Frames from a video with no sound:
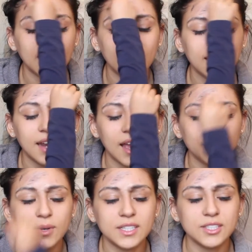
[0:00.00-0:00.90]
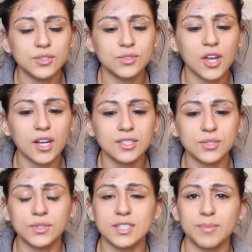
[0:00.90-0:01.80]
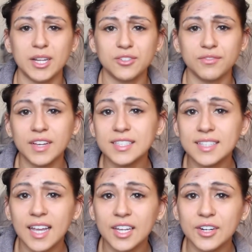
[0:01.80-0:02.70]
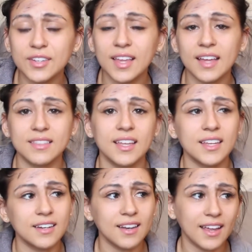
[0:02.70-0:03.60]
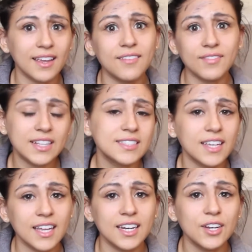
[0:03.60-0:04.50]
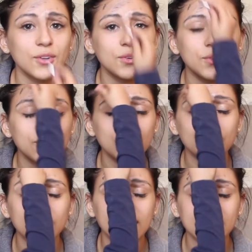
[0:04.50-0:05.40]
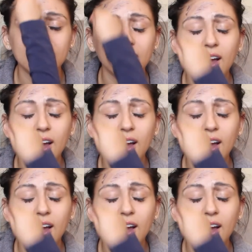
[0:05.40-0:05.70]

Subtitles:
then I went to talk to a special investigator that then like investigated who like